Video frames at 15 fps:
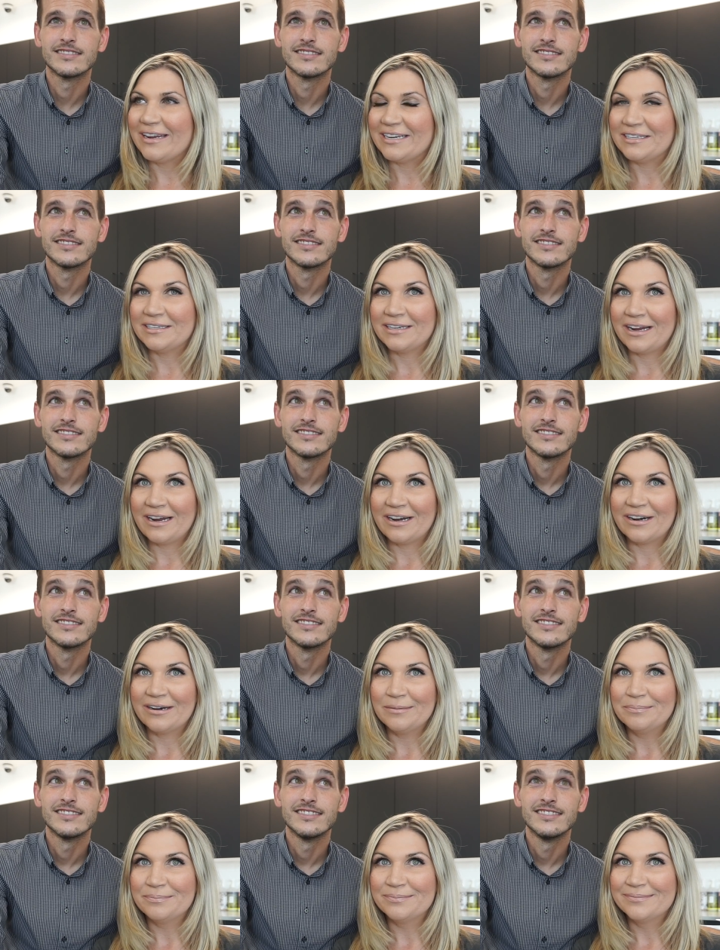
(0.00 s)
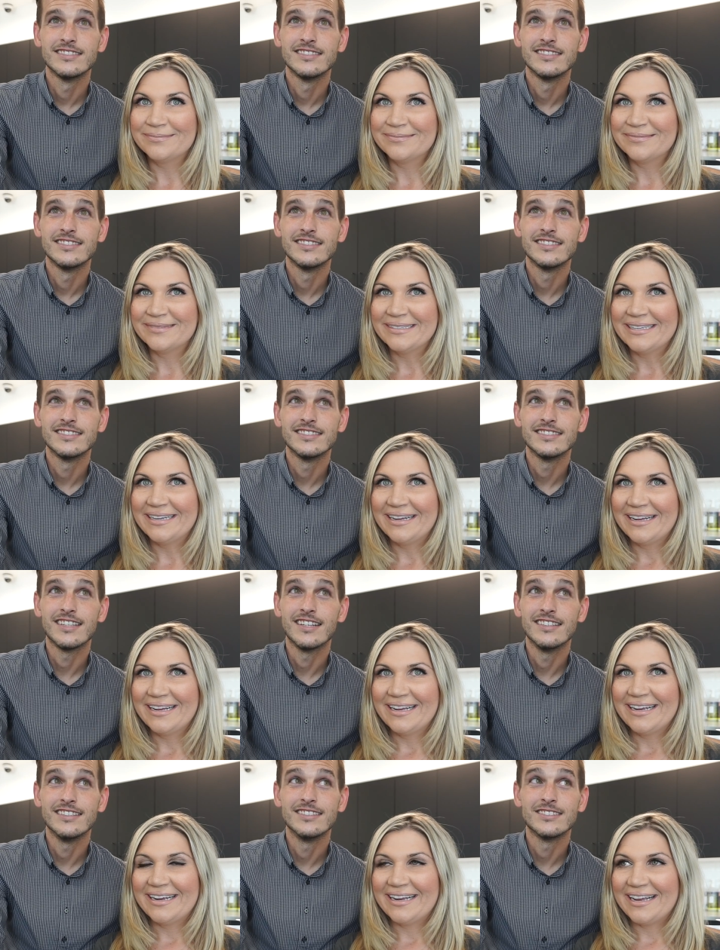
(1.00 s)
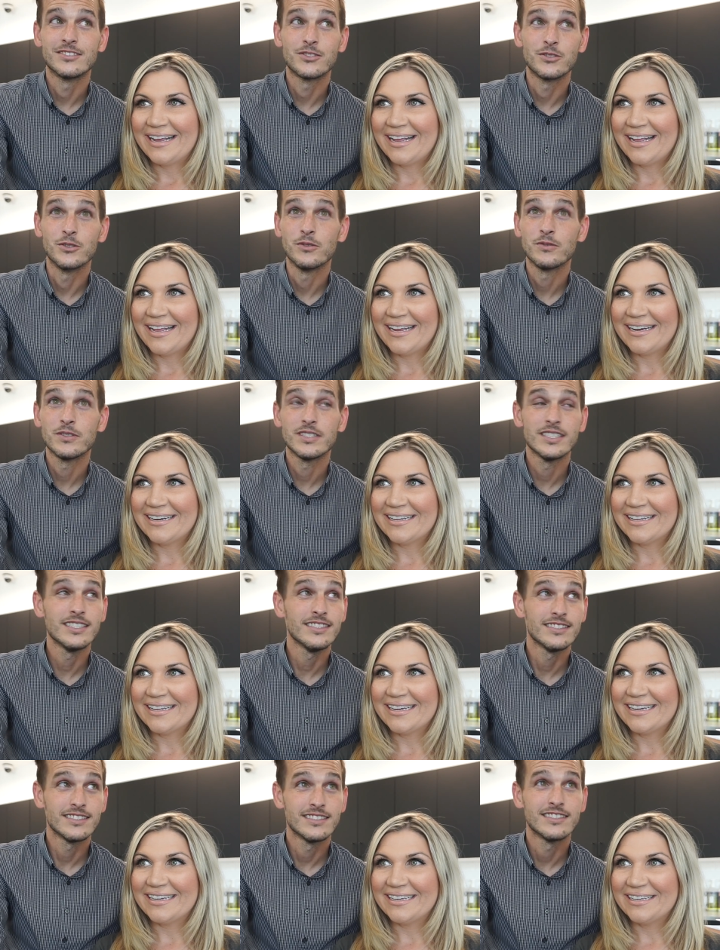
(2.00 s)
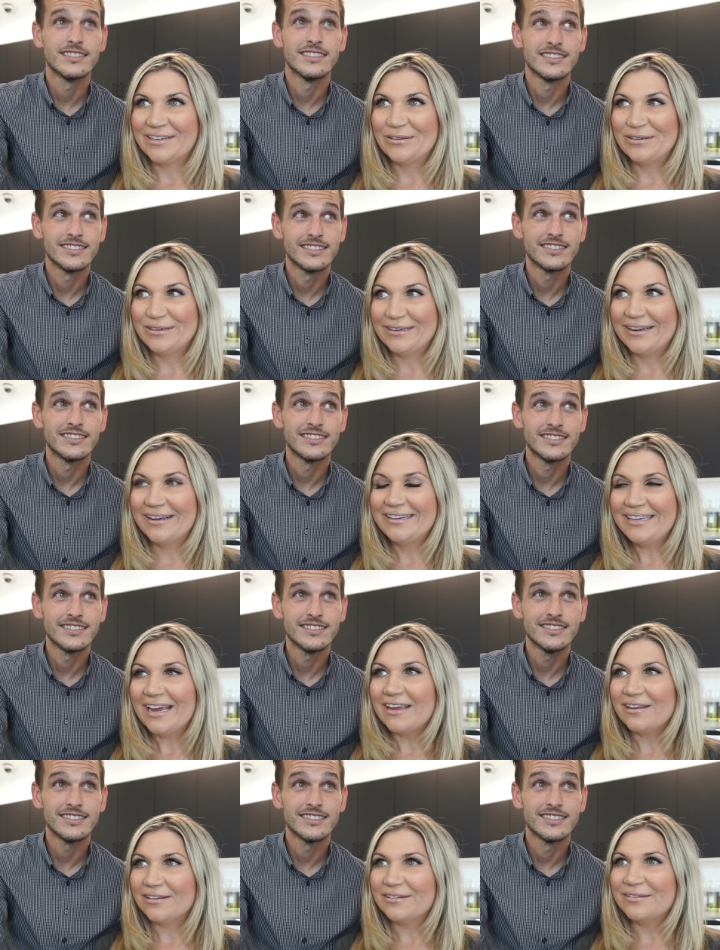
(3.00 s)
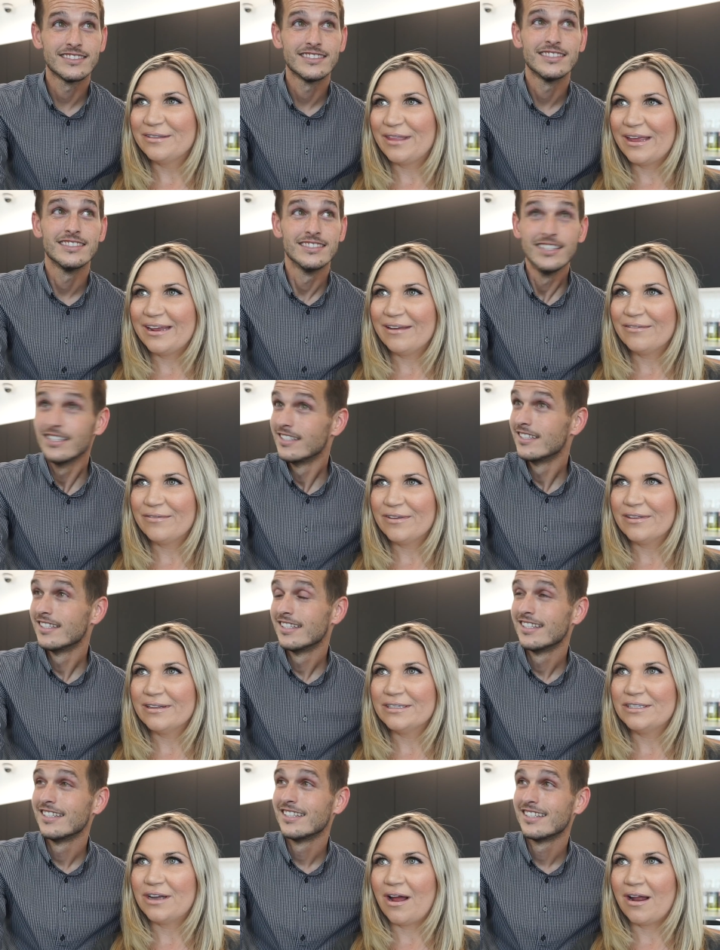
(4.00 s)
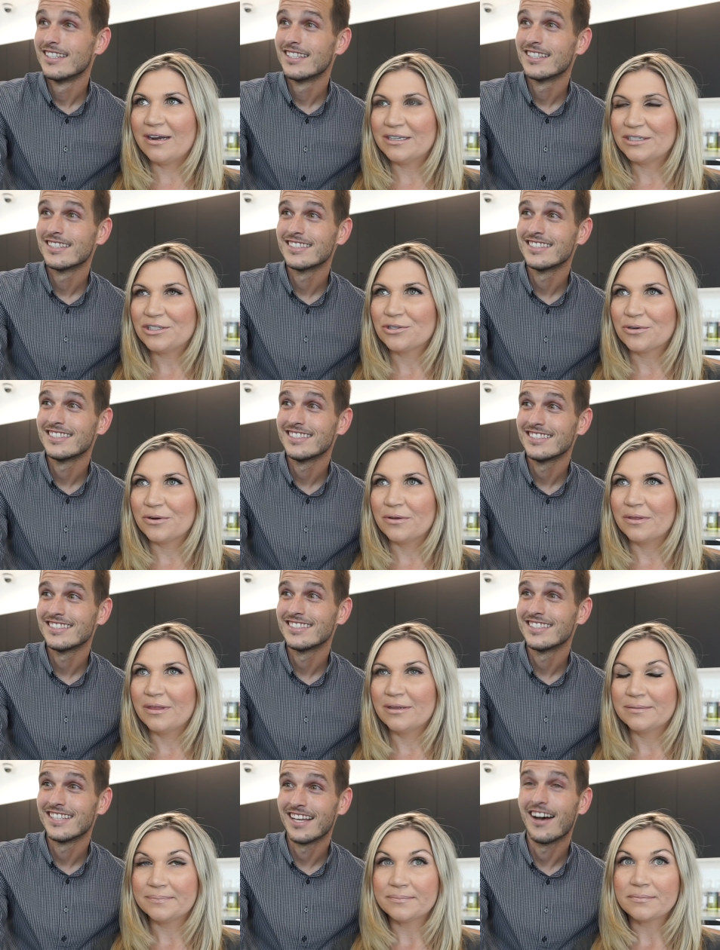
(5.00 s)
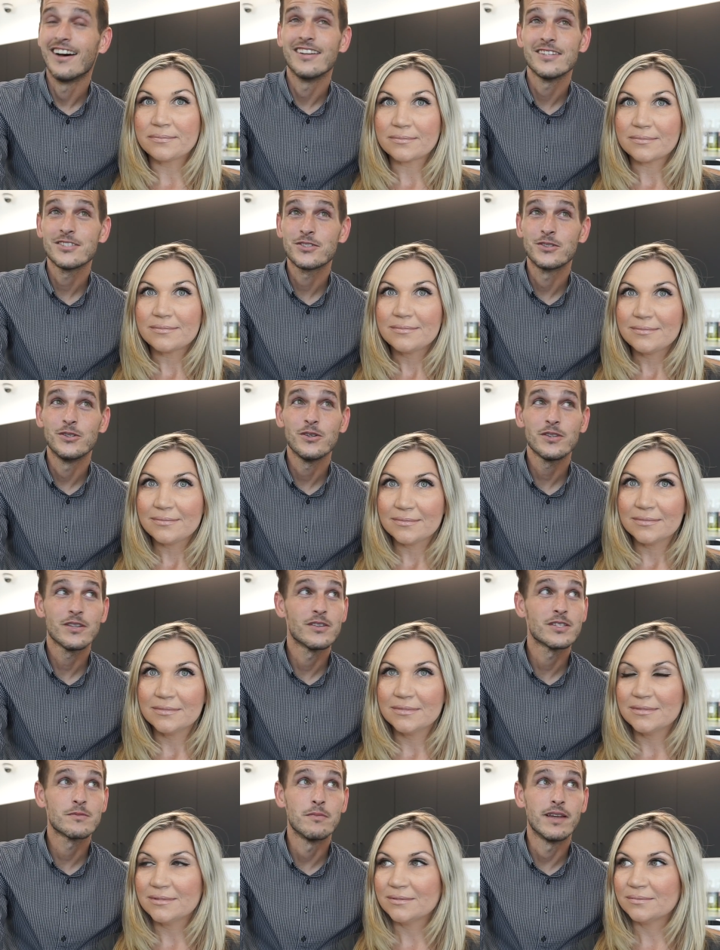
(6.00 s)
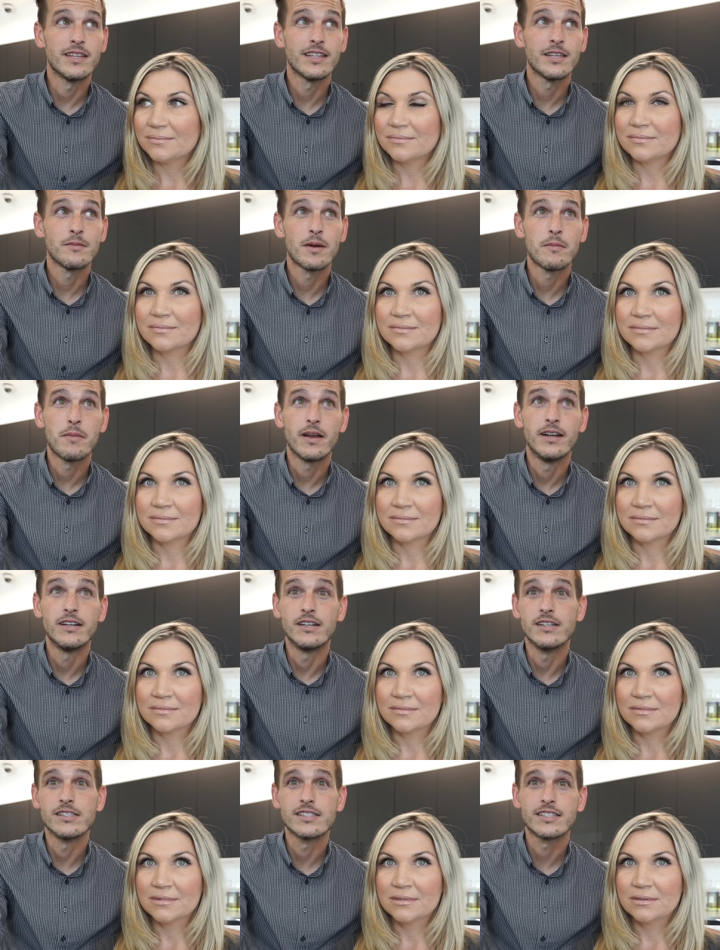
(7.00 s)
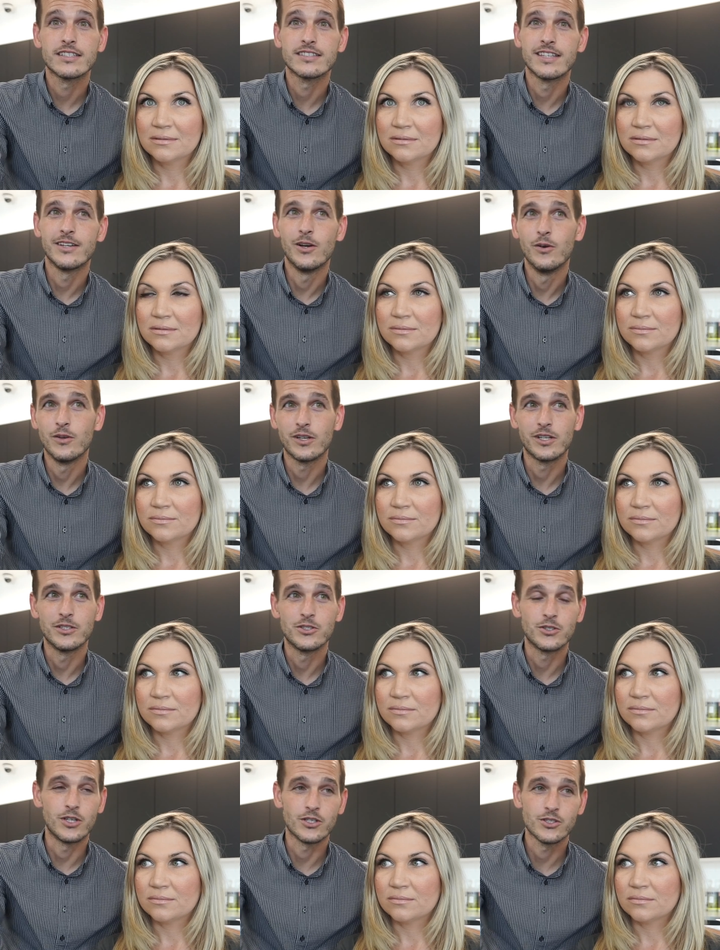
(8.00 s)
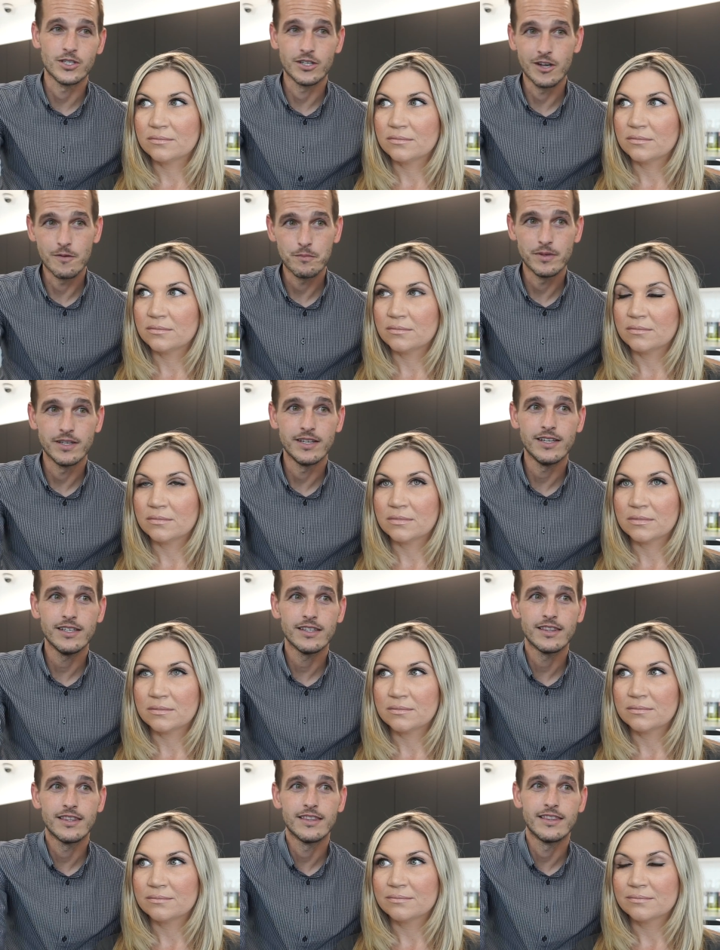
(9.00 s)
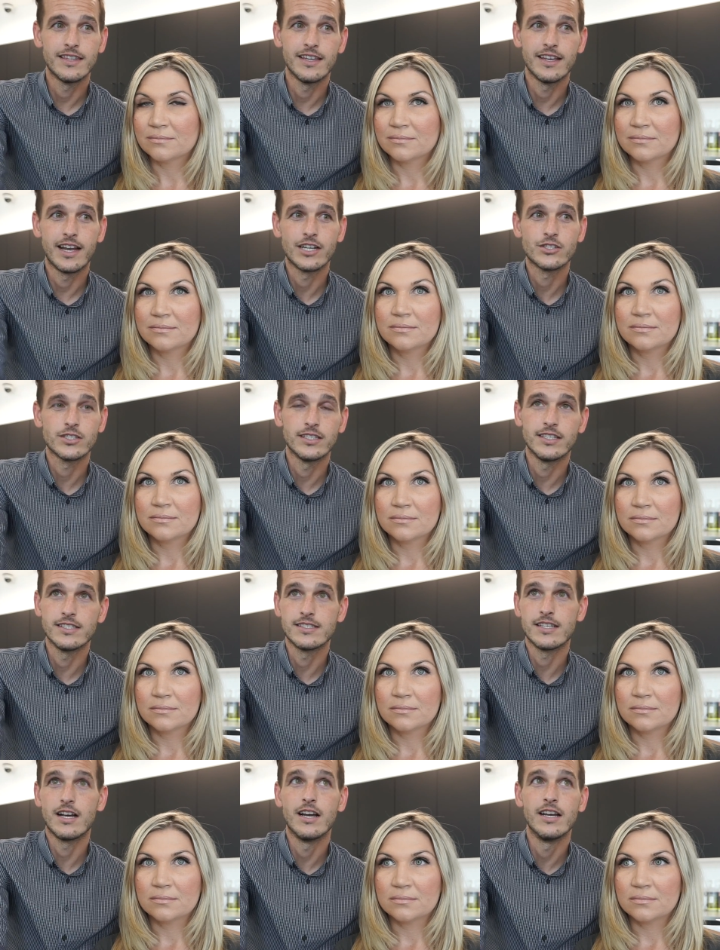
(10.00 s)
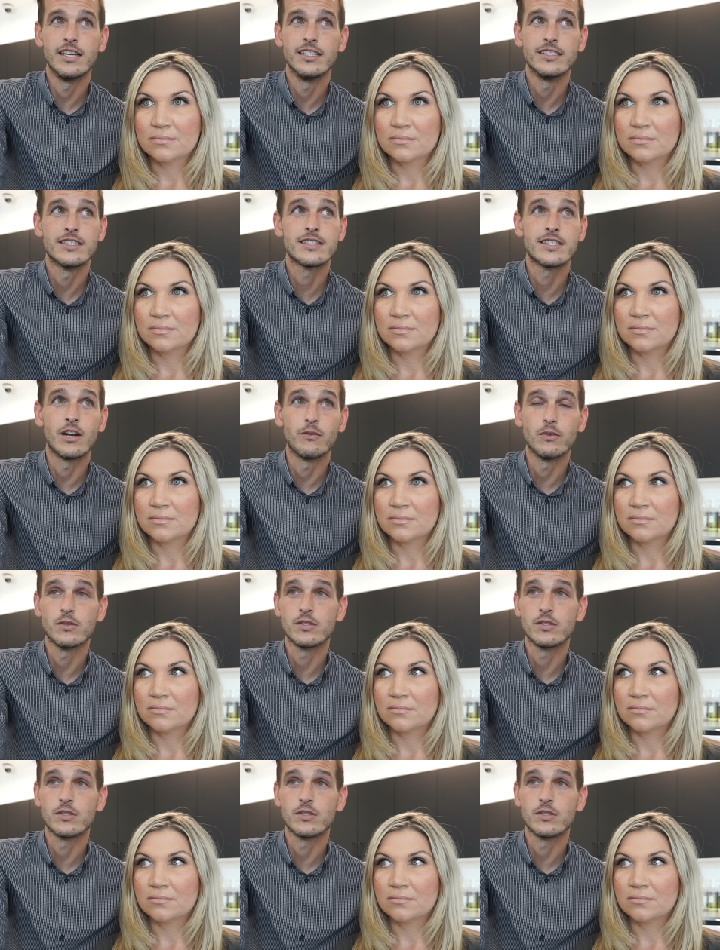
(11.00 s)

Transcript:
Speaker 1: into hair. Truthfully? Yeah, you, they give you the honest truth.
Speaker 2: Honest truth is mainly my parents because they owned a construction company. They actually designed several